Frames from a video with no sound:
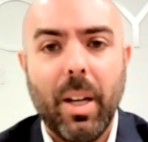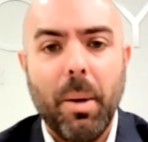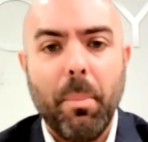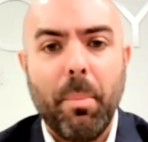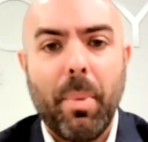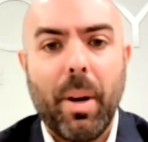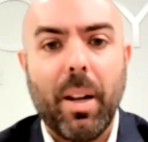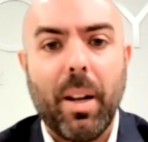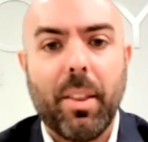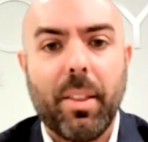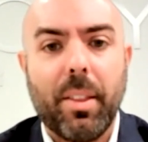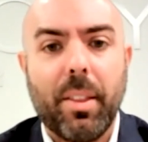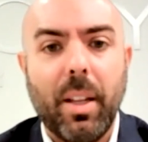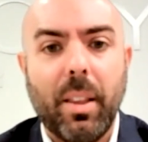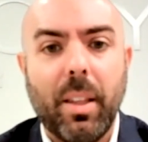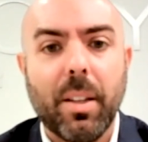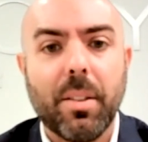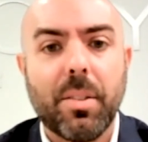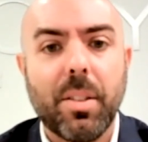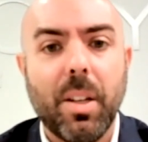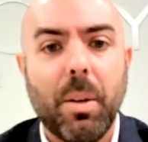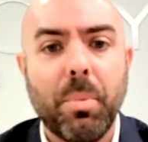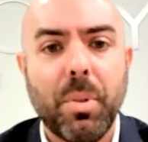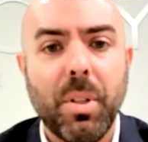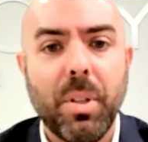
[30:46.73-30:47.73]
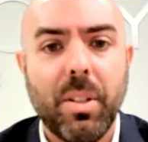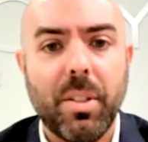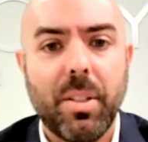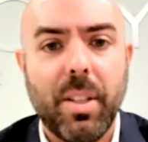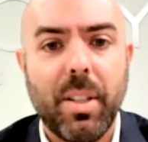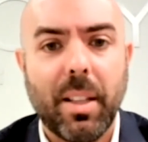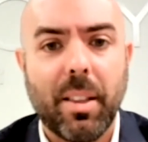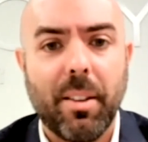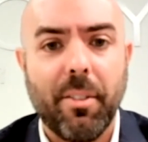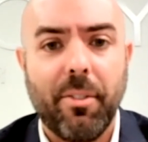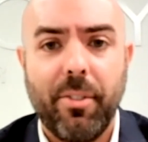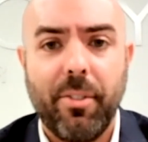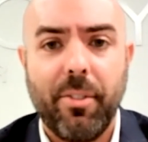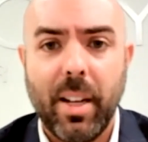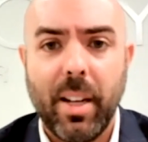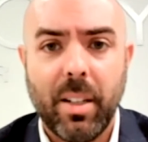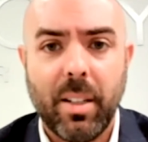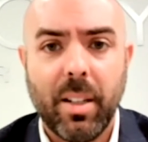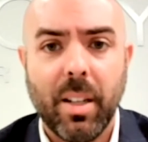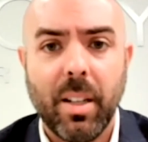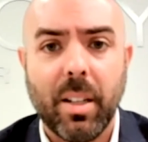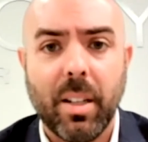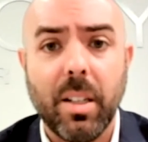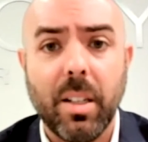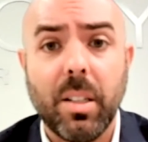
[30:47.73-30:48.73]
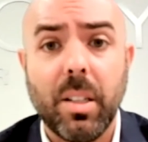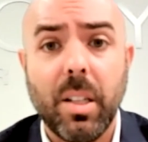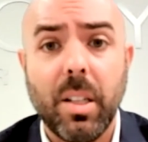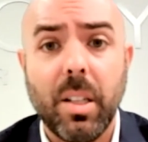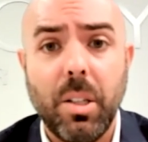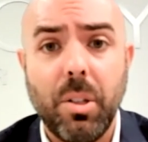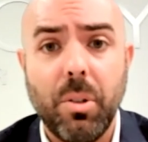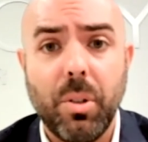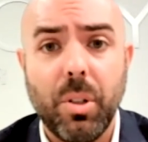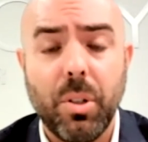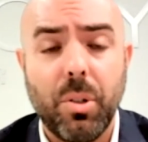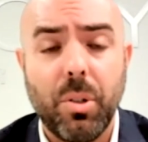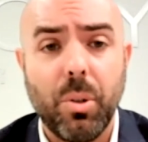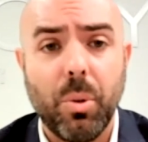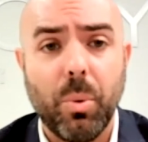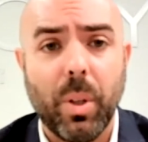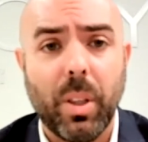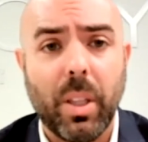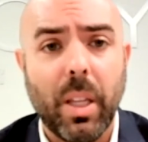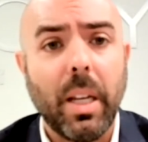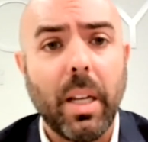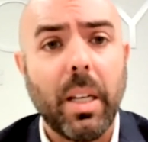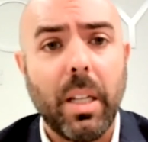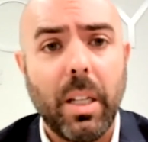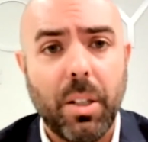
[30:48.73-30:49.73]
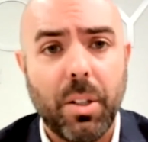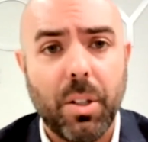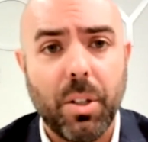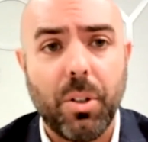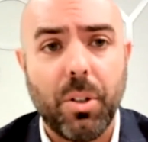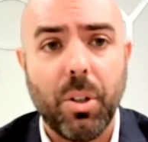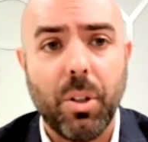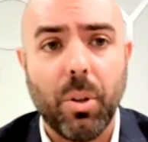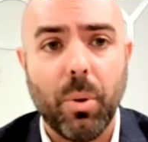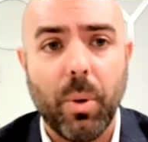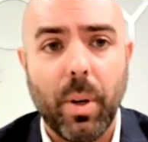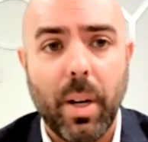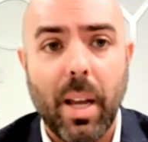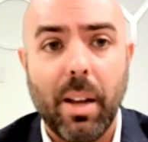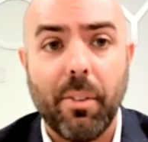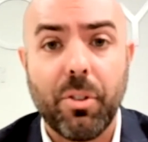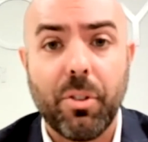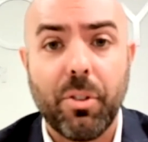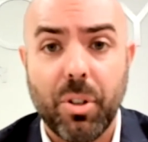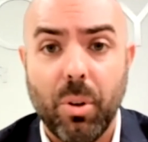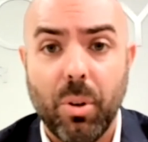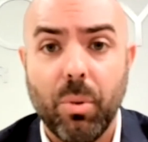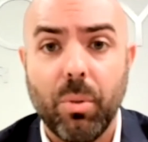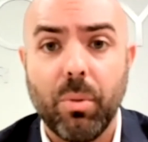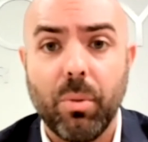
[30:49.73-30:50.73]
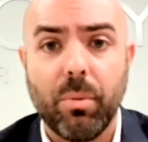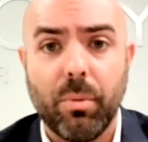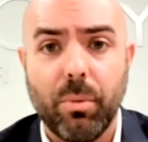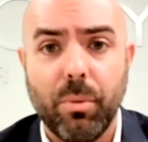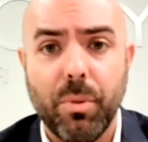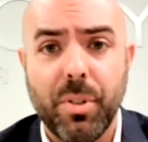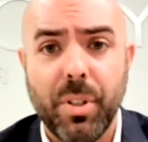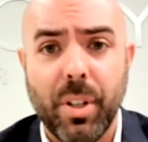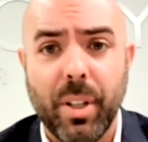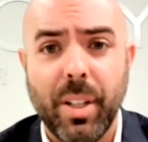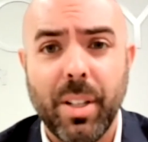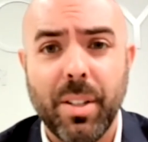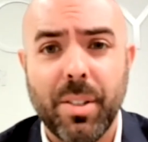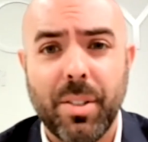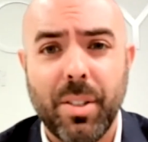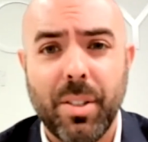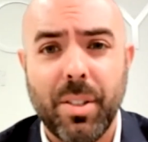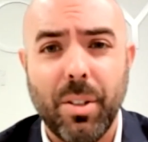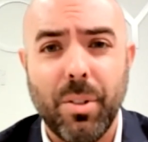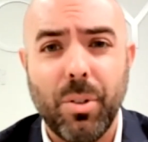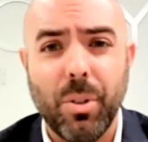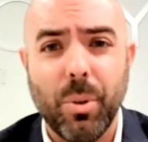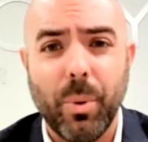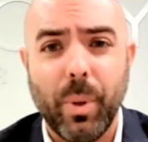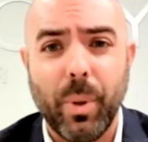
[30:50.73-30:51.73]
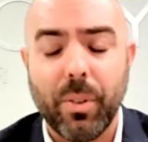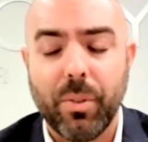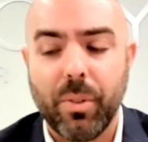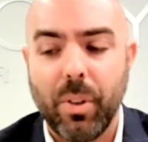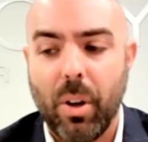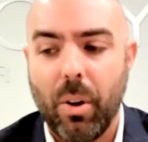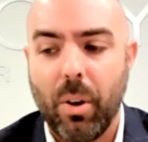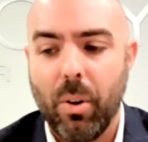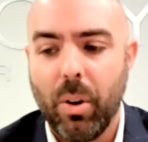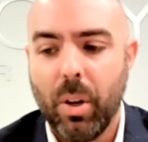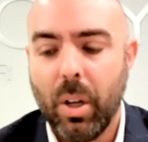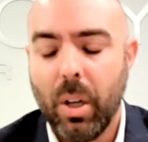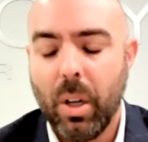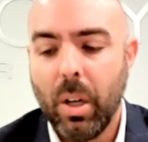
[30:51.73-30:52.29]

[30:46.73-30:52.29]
But I think the assumption is that the Fed can continue to do what they need to do and have shown resiliency in doing so.